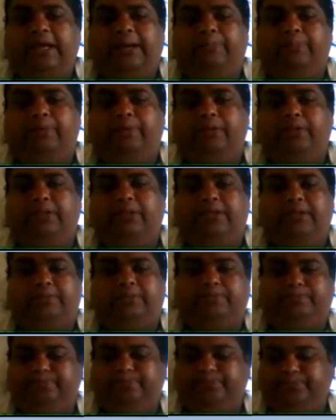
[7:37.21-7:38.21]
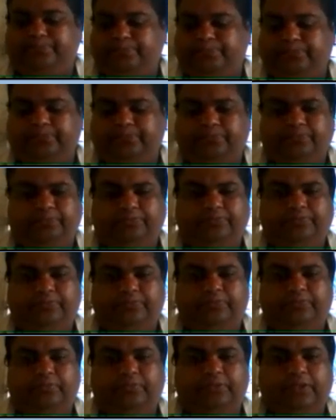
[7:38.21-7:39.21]
couple
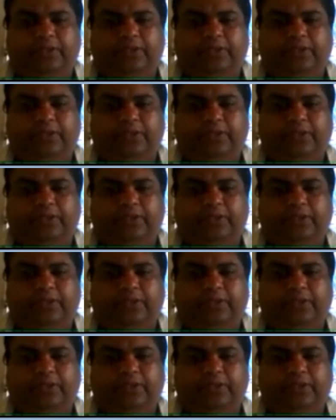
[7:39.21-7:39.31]
there.